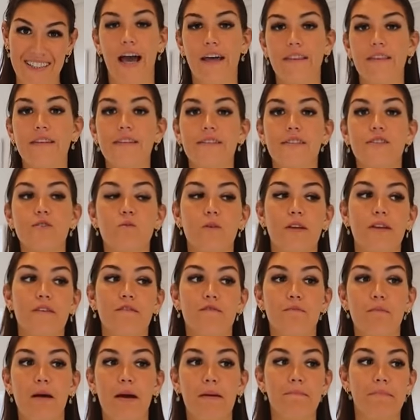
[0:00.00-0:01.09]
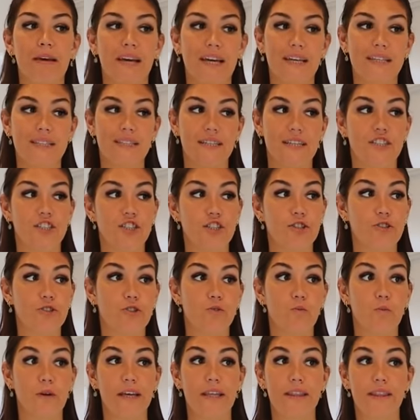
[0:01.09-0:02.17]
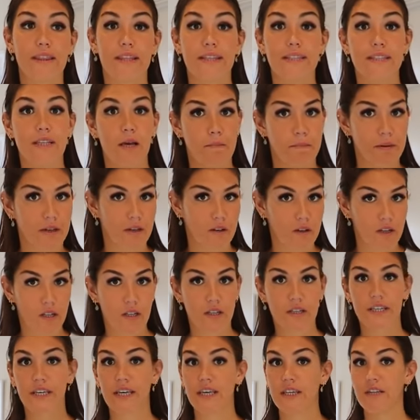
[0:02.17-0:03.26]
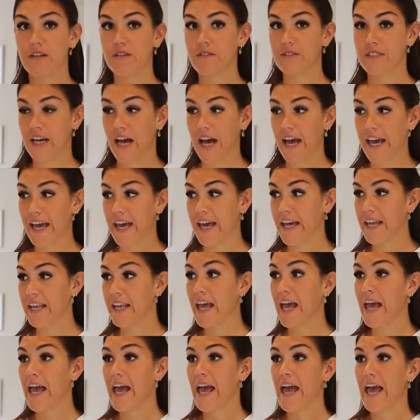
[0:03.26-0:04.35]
And this is one of my biggest issues with the typical keto diet,